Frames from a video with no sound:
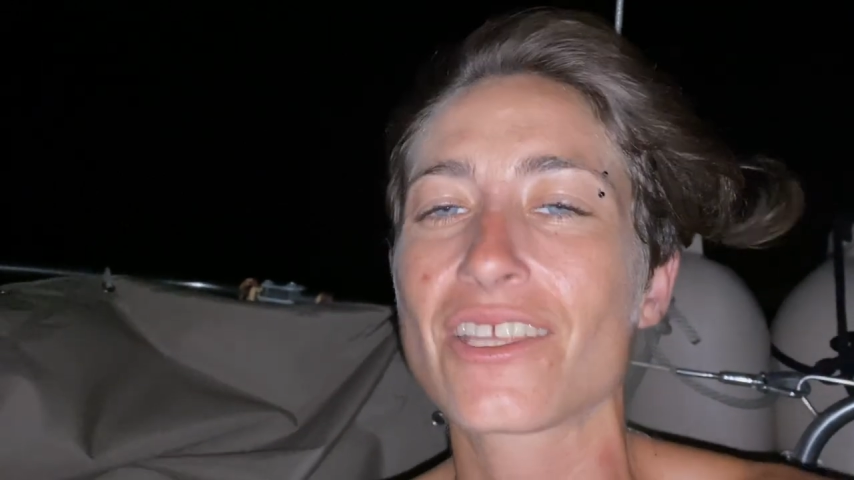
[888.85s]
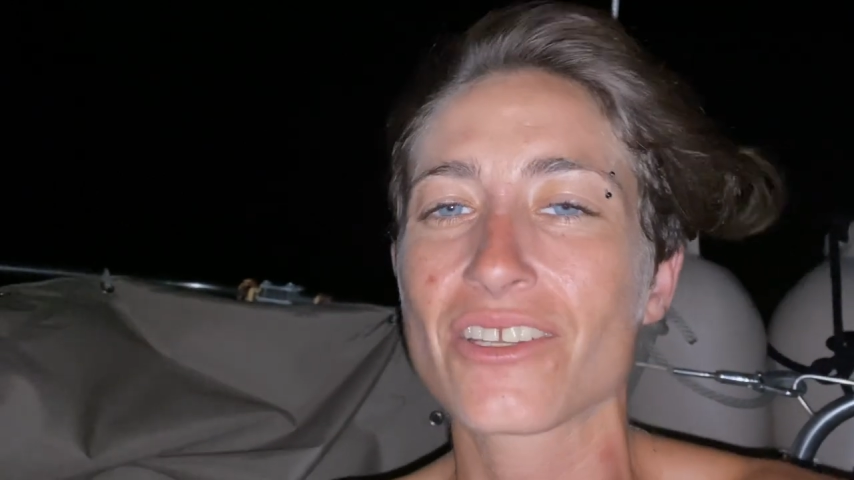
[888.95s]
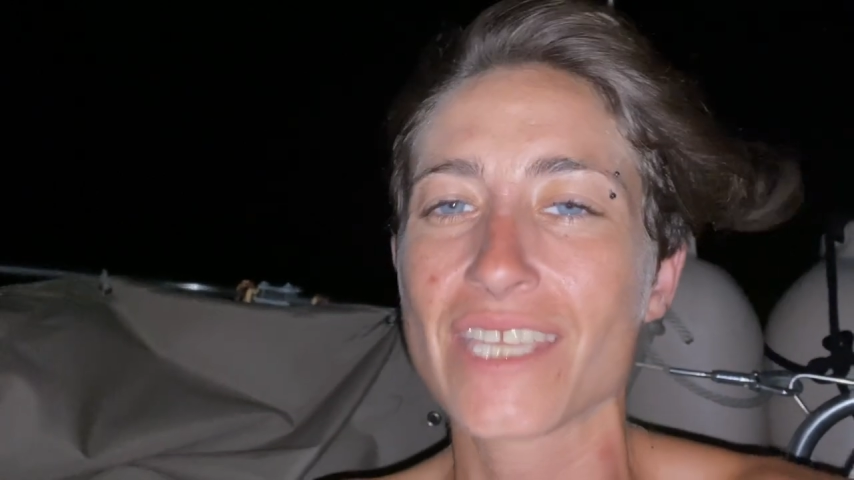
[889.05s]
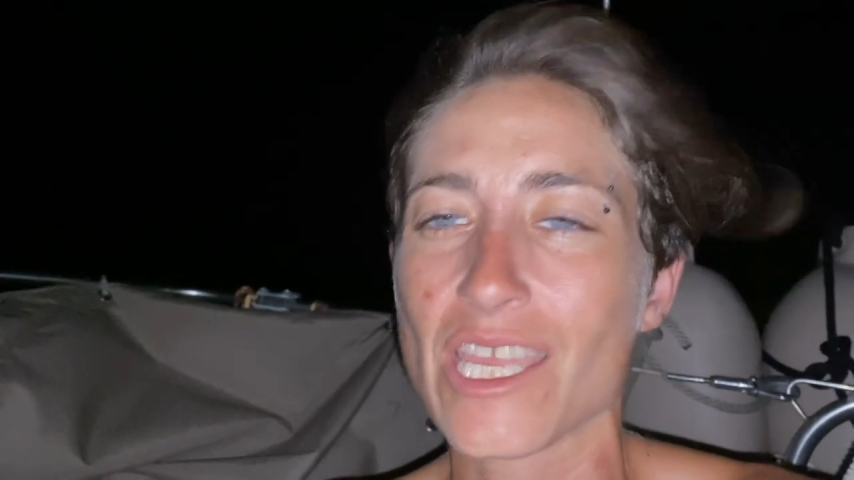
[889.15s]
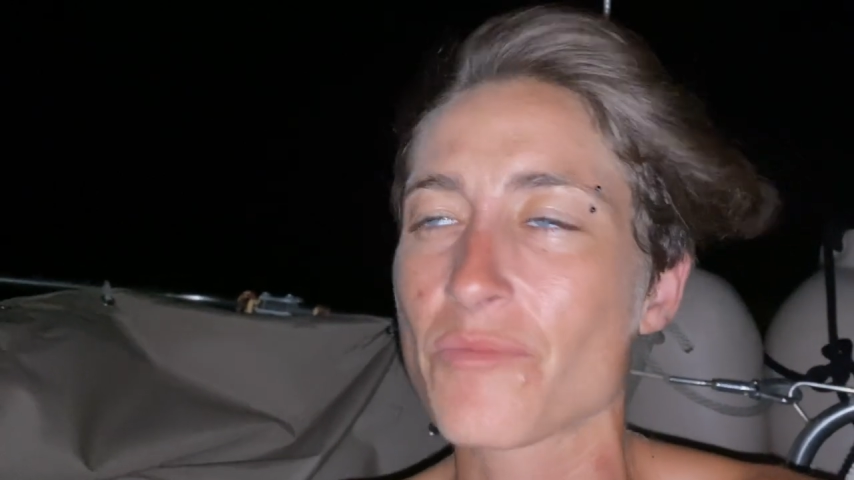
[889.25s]
that
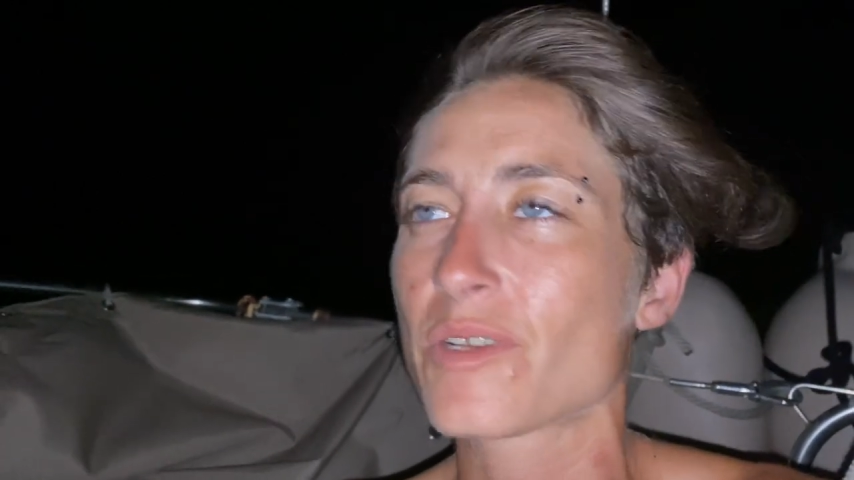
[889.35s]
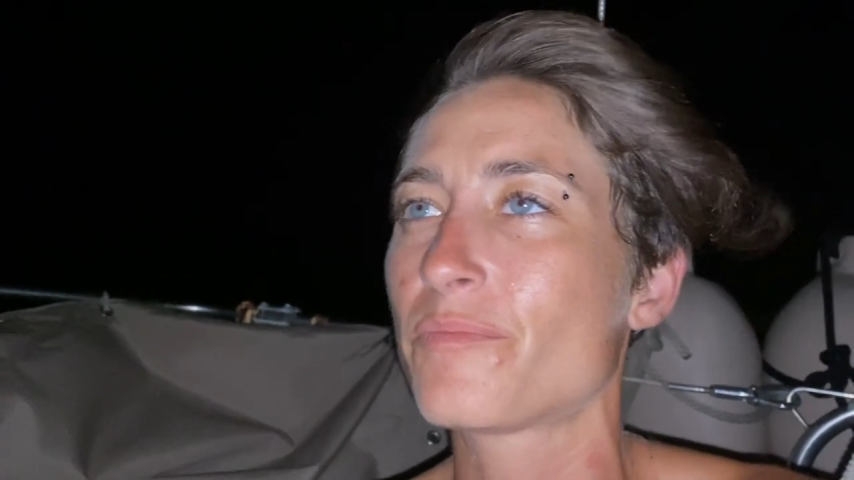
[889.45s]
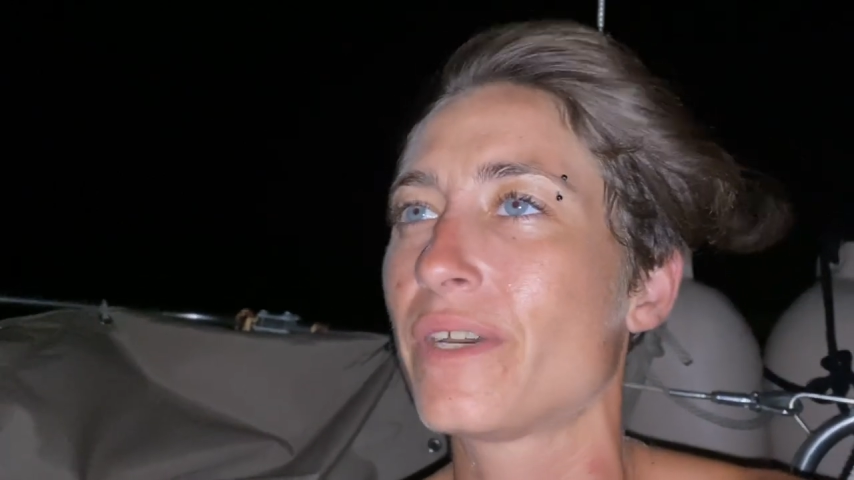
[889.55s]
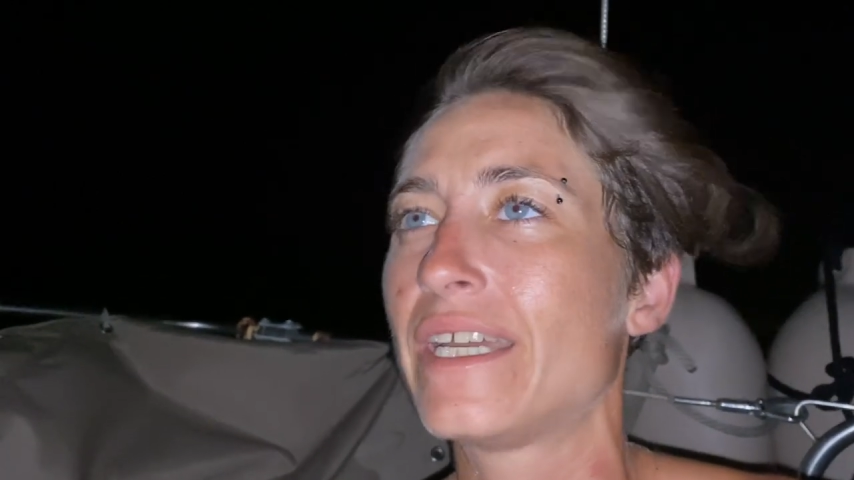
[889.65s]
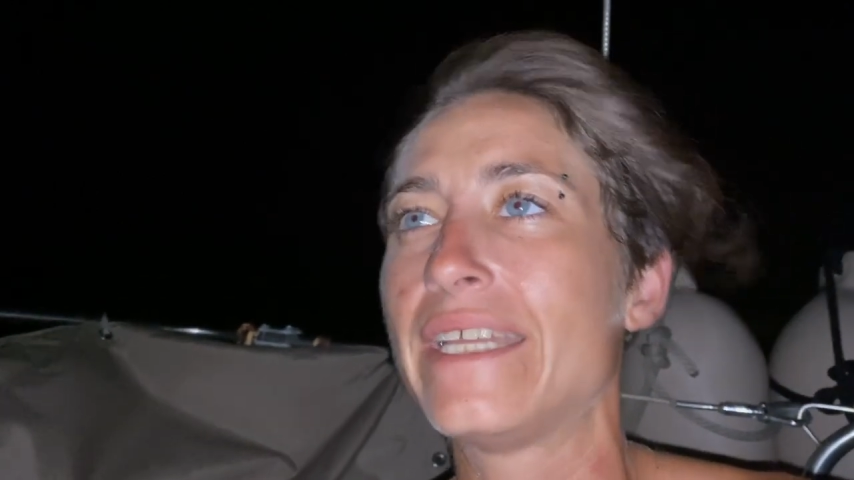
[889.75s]
on camera,
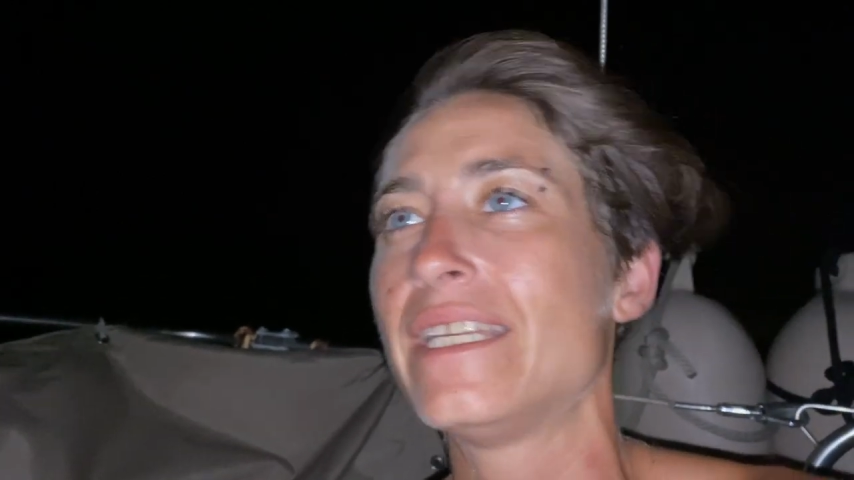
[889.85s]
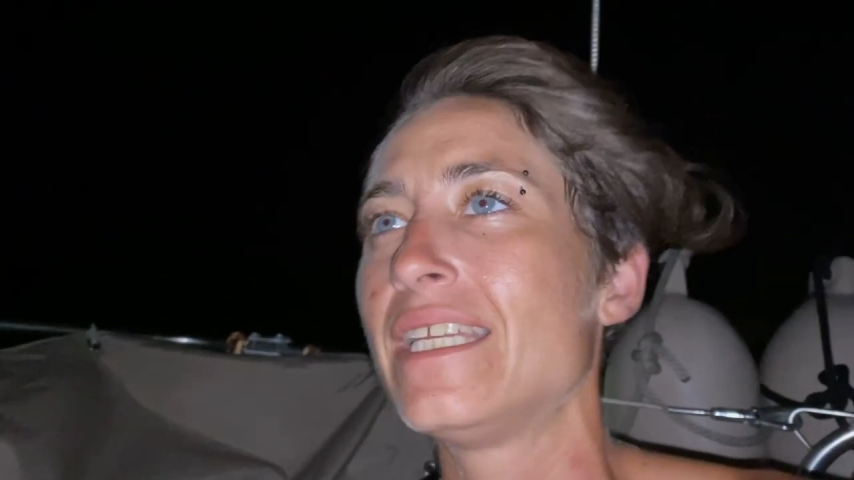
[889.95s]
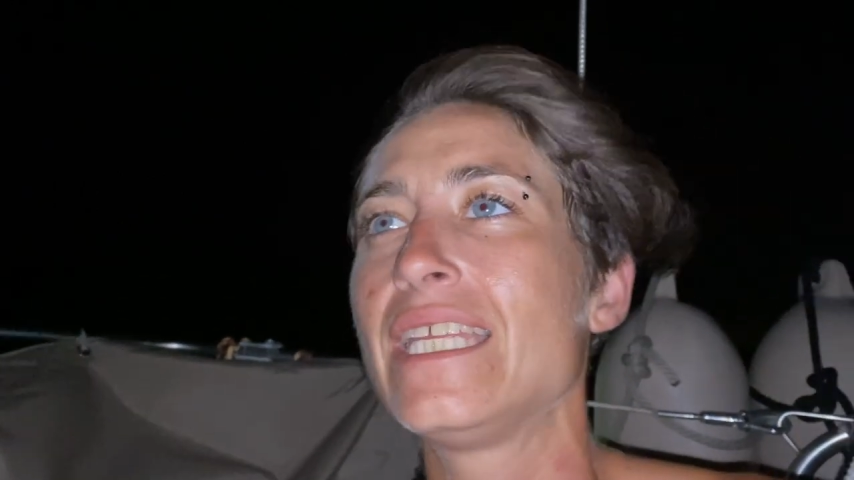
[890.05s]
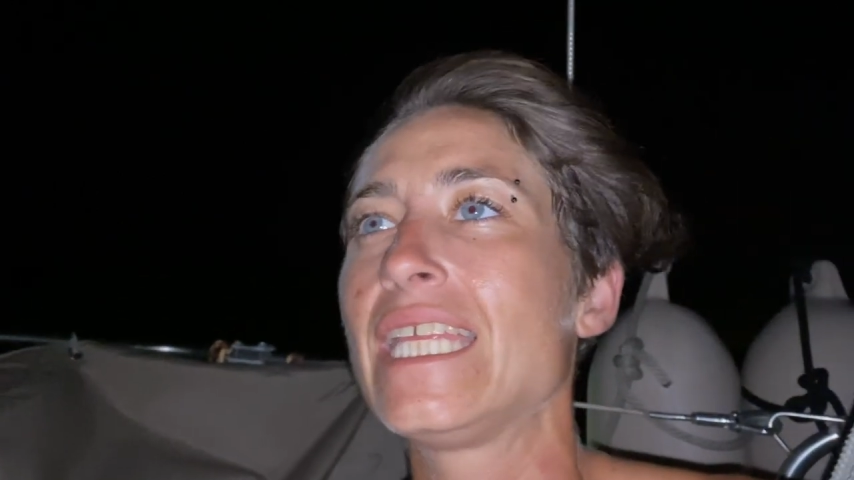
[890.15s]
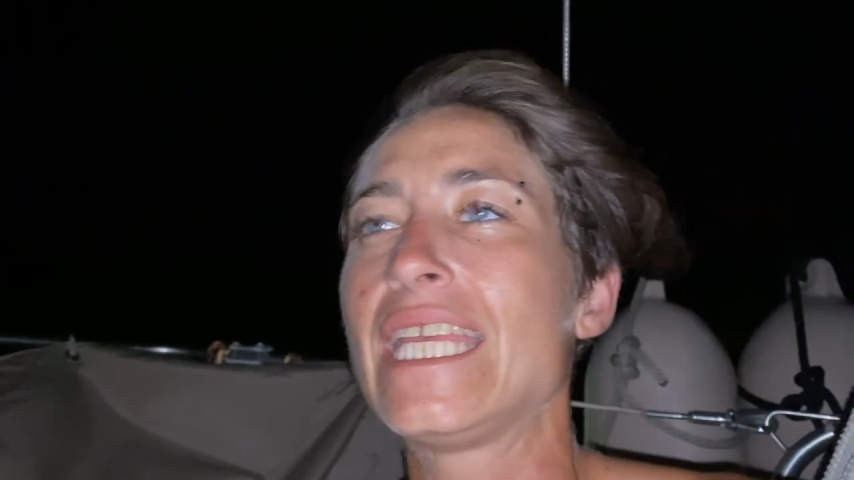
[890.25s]
but
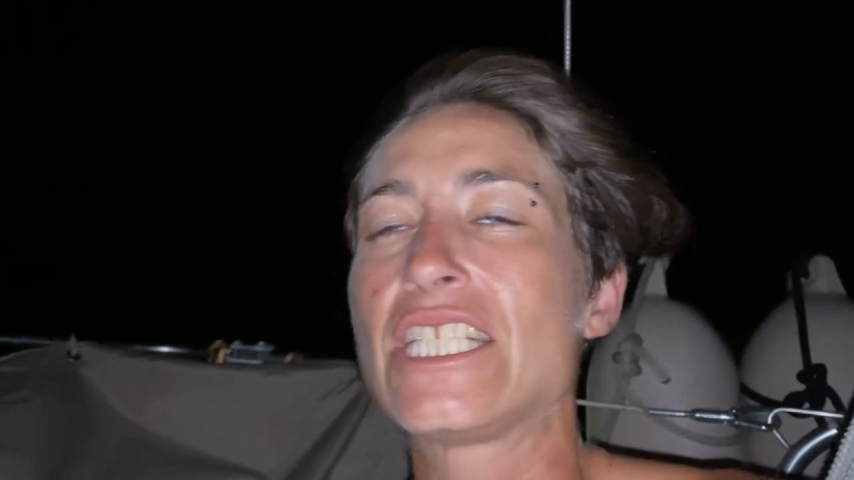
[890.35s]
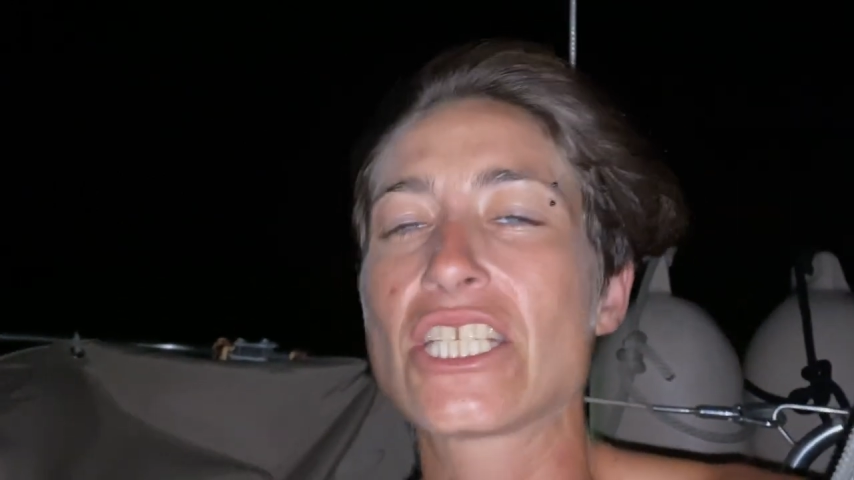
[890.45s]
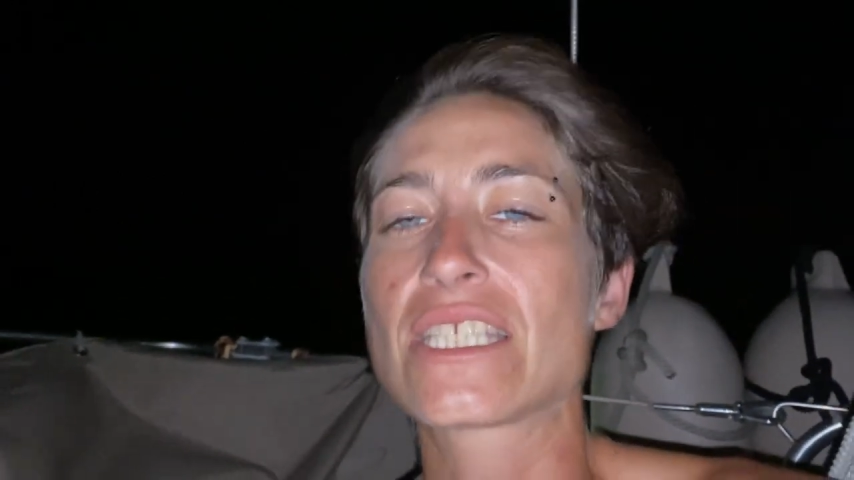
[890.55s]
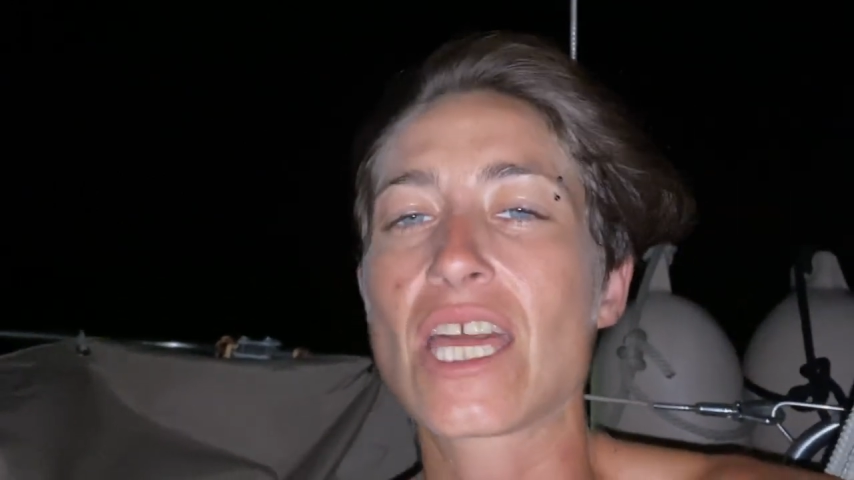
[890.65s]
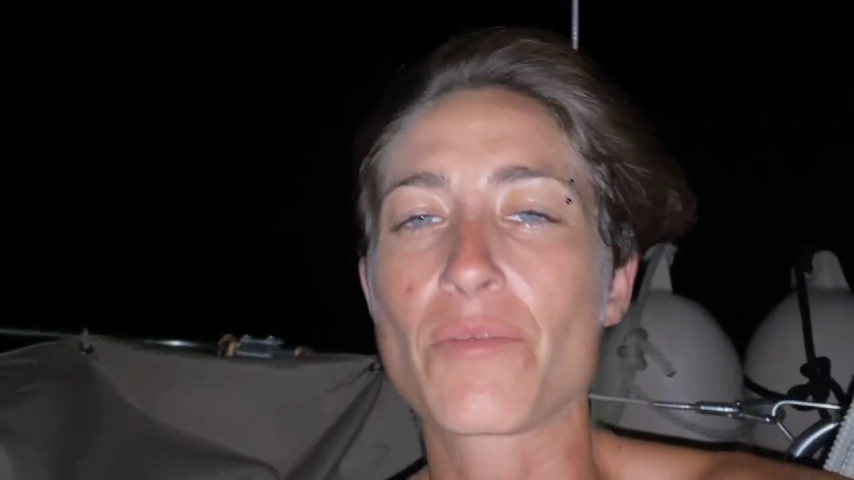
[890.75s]
it's
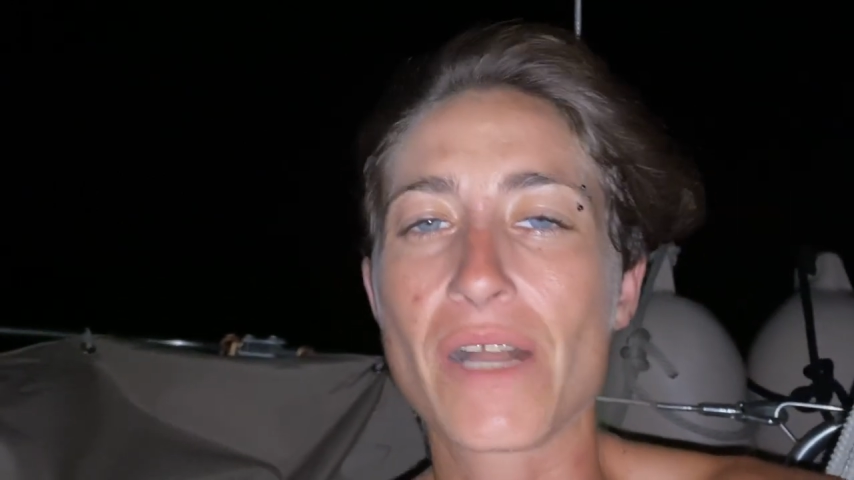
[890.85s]
just not